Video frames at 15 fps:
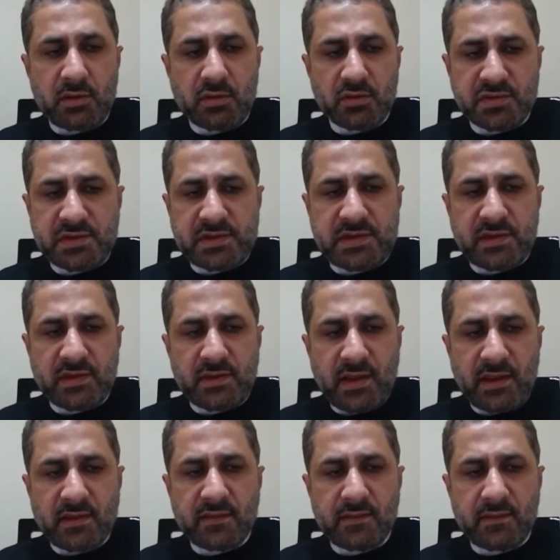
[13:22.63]
To see the
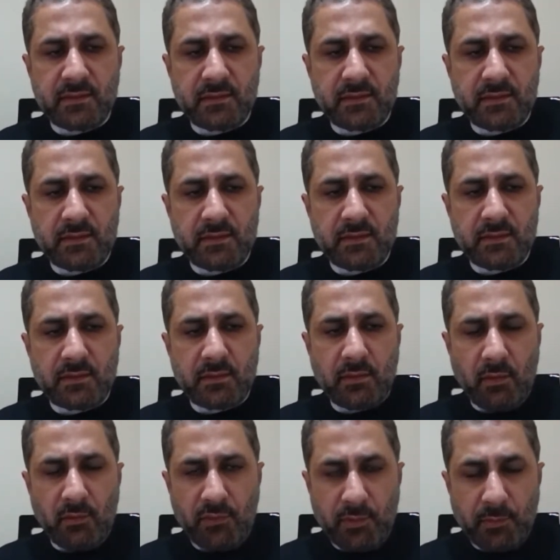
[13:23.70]
death
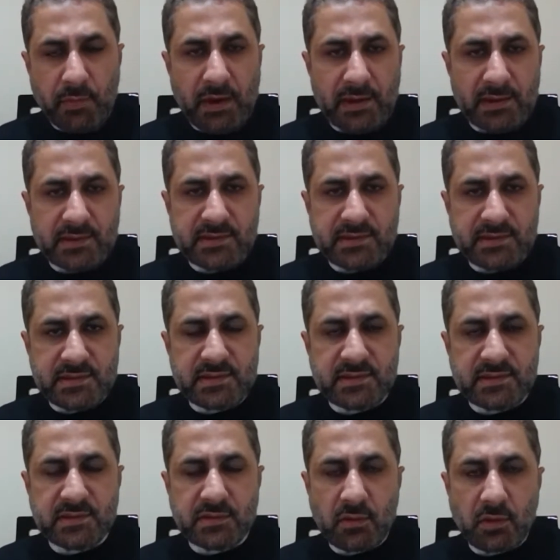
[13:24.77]
of Abbas
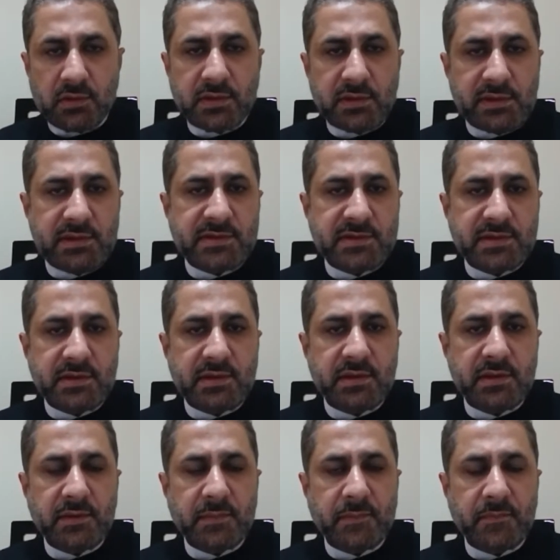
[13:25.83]
is not
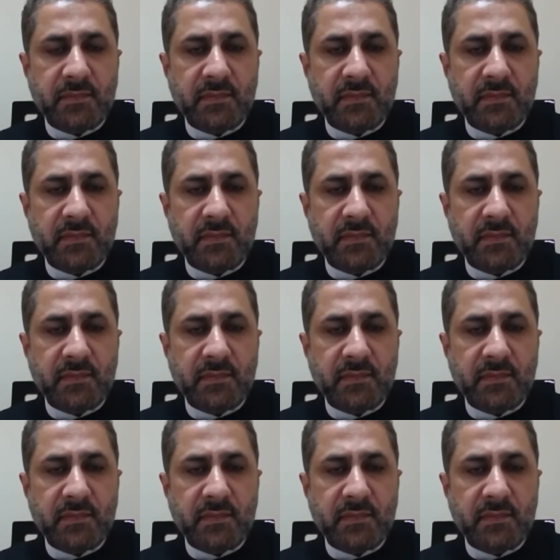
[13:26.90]
easy.